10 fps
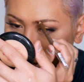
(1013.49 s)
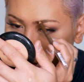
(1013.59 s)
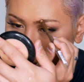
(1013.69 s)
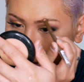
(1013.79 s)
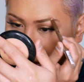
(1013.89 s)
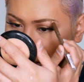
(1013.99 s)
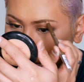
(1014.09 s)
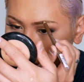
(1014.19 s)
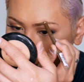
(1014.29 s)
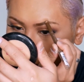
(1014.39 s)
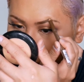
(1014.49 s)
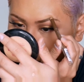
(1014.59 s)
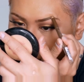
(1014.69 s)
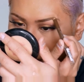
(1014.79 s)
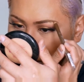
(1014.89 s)
Rimmel London's brow
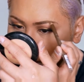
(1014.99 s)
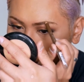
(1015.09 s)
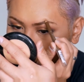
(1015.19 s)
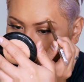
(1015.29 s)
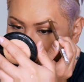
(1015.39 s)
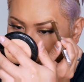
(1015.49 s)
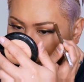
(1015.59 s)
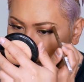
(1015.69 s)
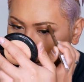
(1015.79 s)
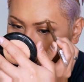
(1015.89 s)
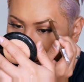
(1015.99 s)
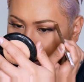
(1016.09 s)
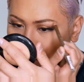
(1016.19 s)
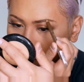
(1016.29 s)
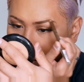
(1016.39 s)
products. They always work really
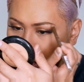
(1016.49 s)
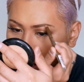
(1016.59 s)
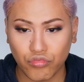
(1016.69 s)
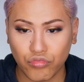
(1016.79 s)
well for me.